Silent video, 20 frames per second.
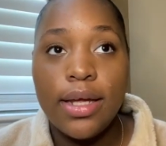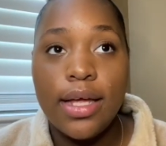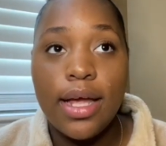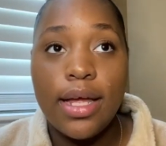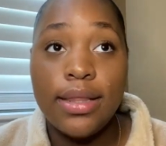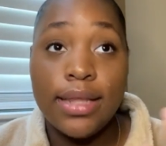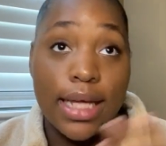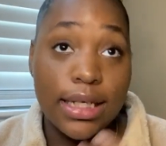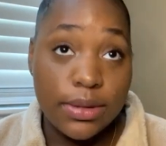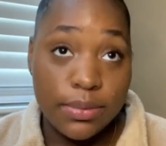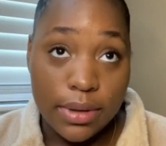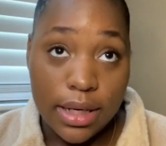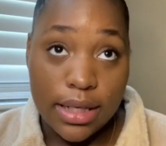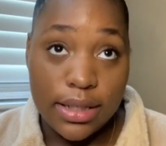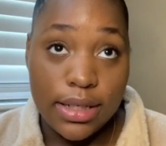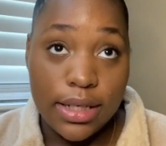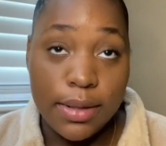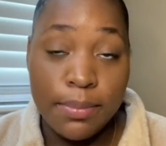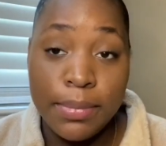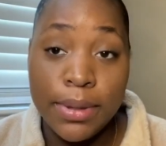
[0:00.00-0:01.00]
That's what I
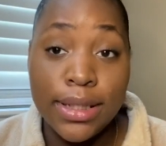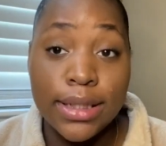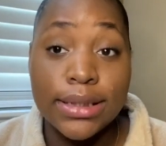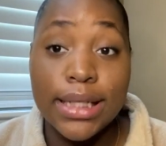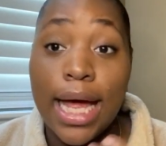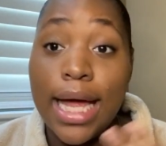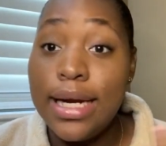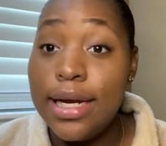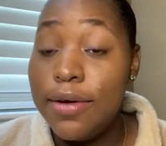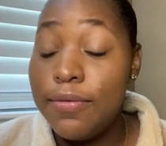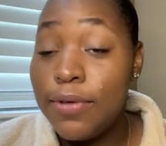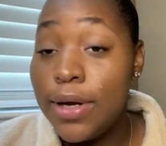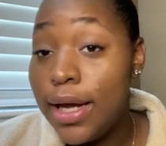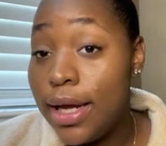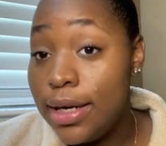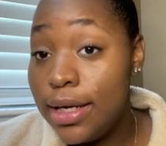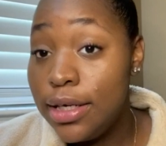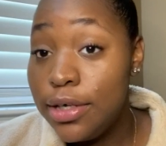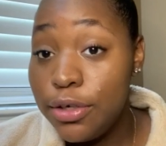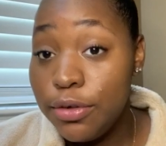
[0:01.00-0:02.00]
did because I never
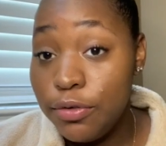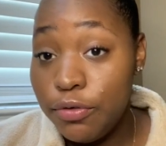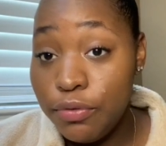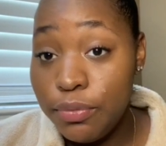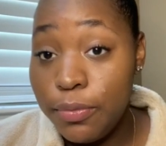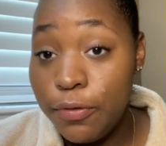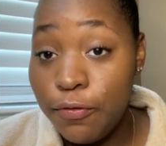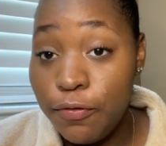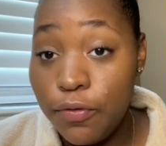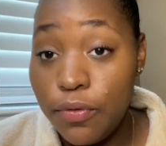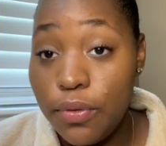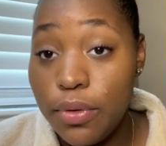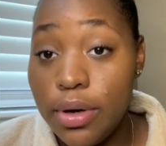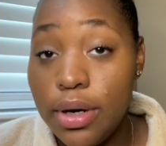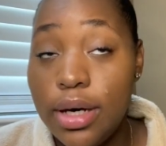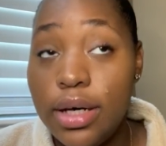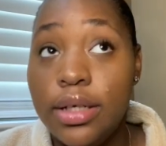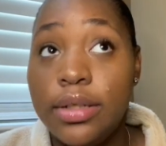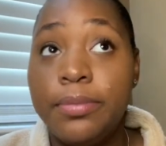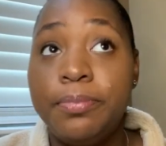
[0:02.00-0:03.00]
had an interview
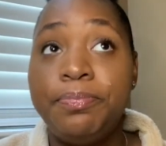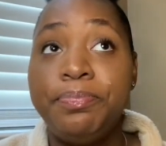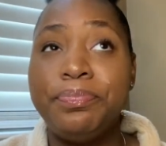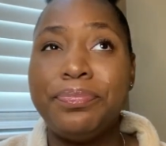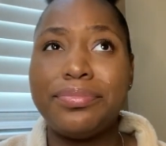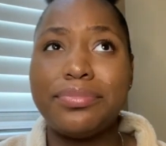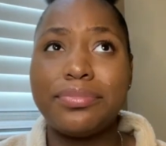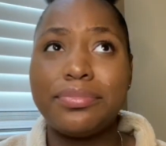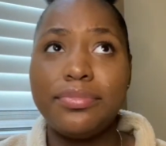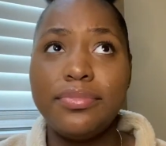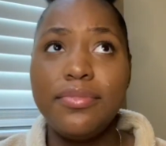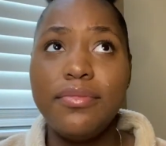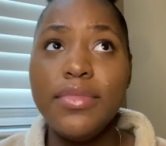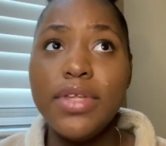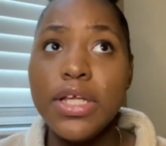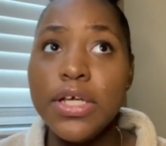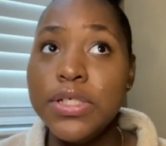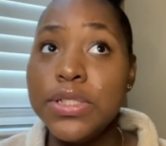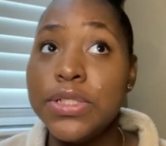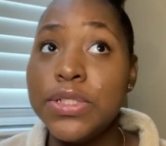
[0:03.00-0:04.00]
before.
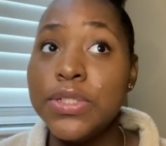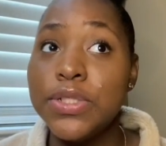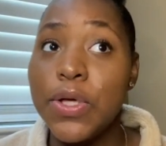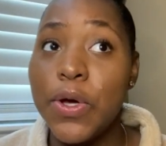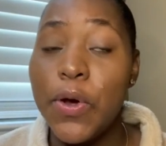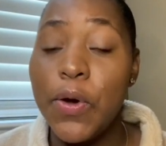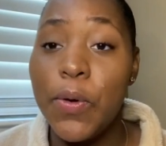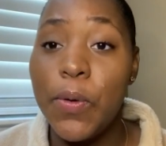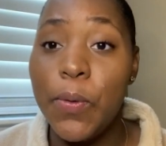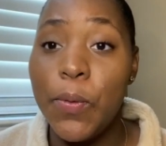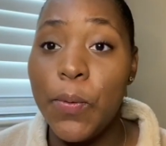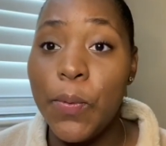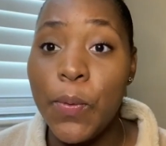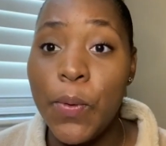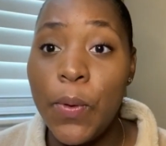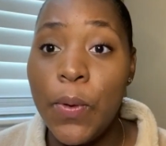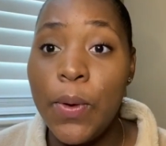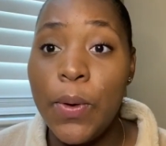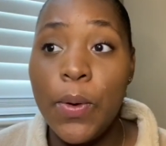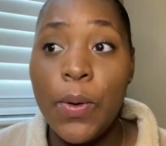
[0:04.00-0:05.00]
So
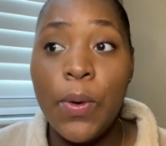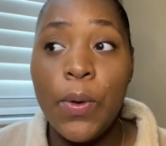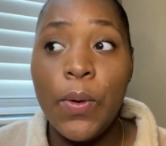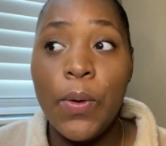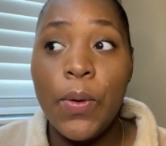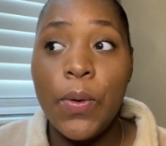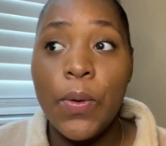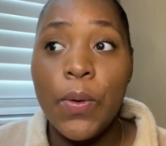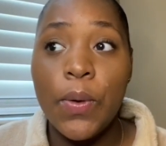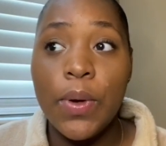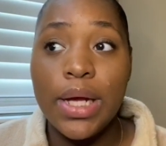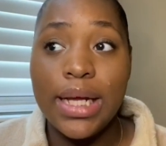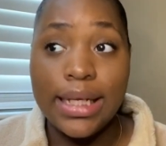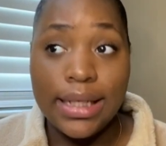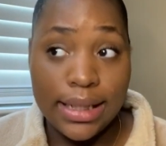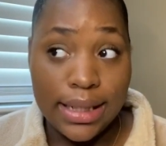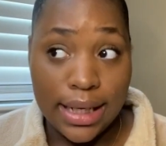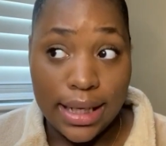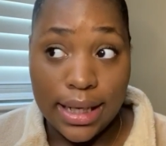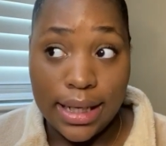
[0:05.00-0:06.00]

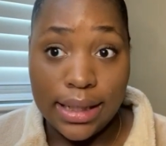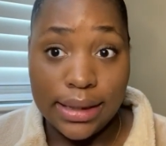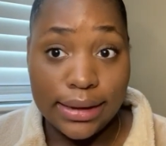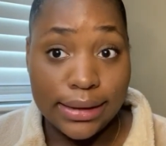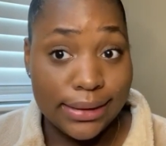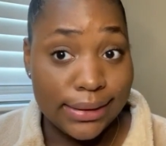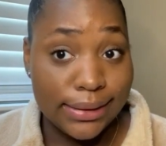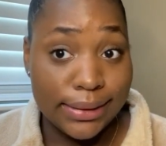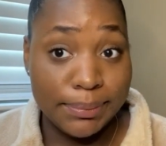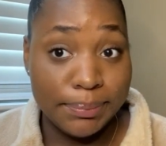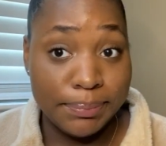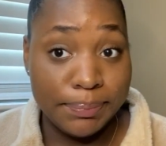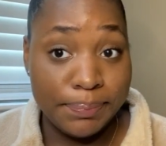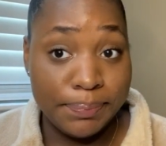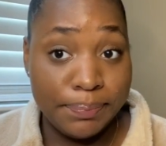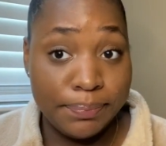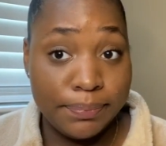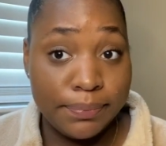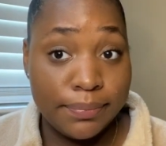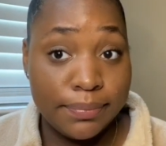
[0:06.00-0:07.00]
yeah,
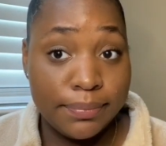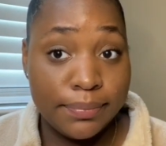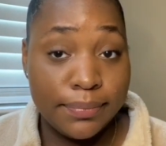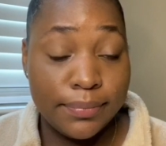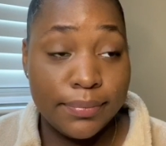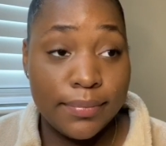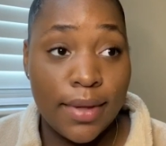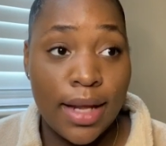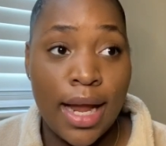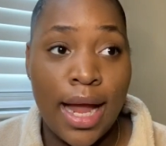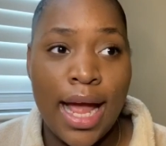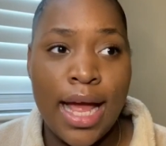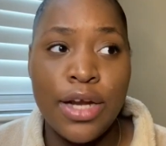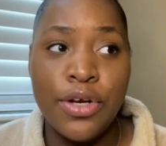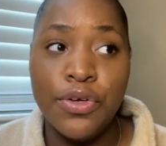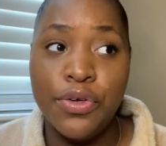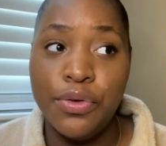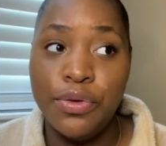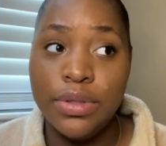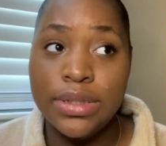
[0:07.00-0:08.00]
I
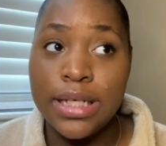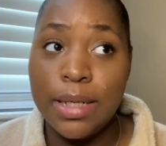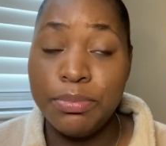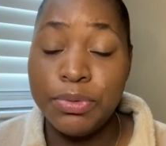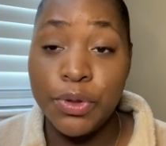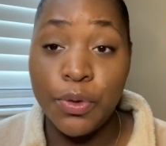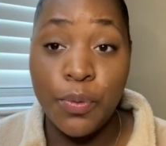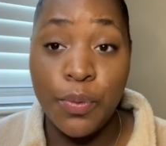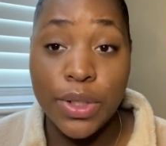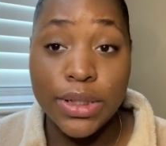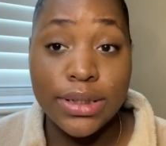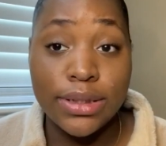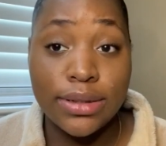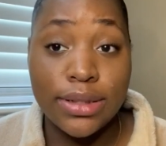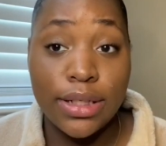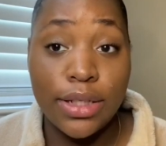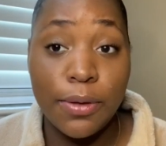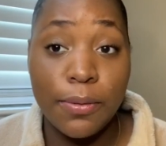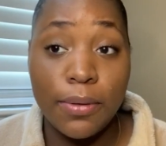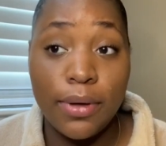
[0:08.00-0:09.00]
knew the types of questions
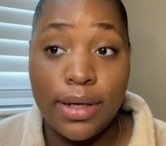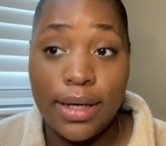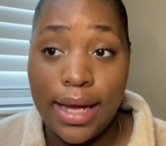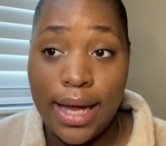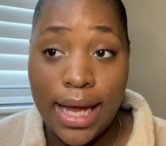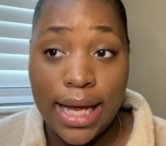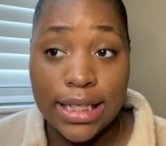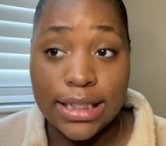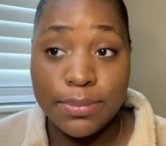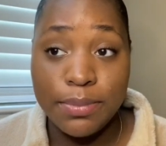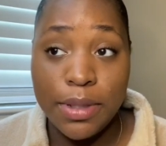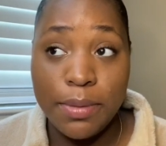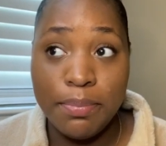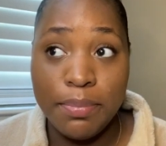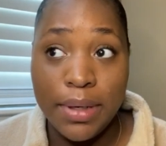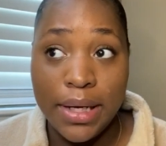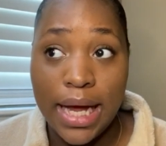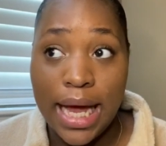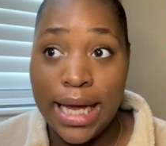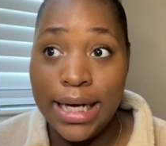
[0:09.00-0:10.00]
that they were going to ask me,
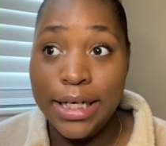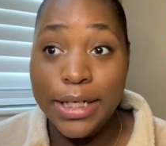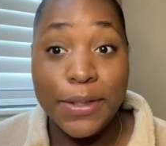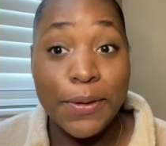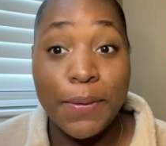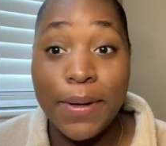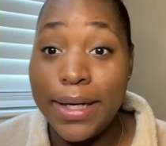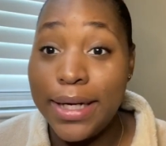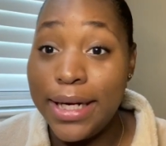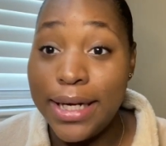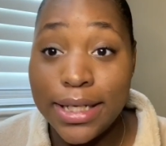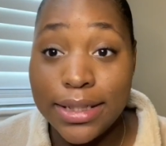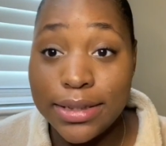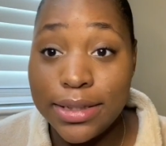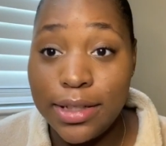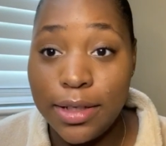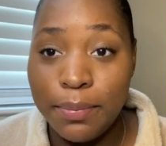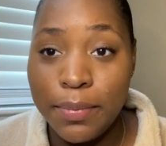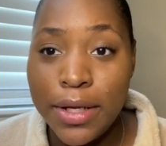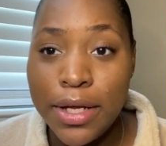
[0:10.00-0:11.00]
but I didn't know how to answer
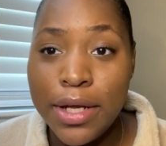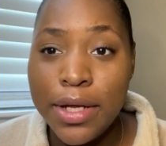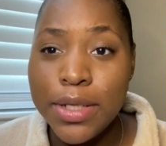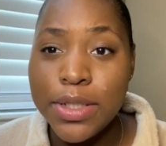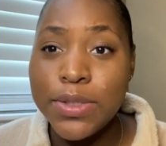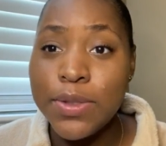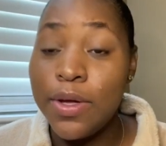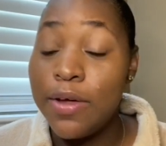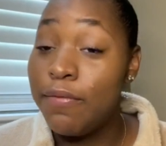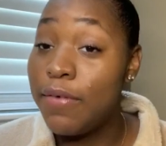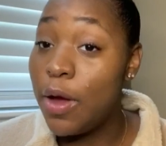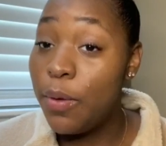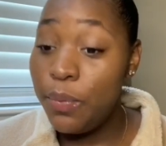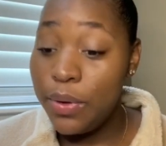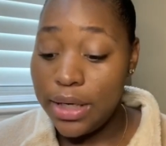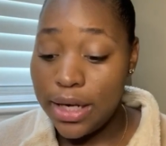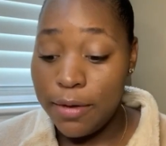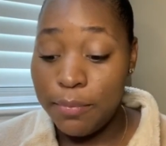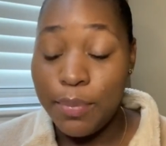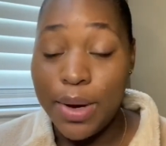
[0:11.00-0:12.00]
them. So if I
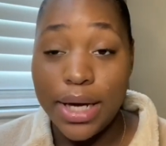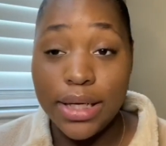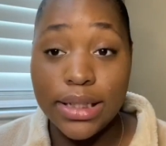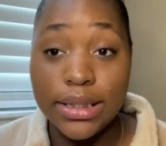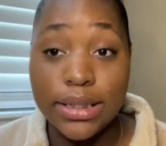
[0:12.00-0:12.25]
wouldn't have practiced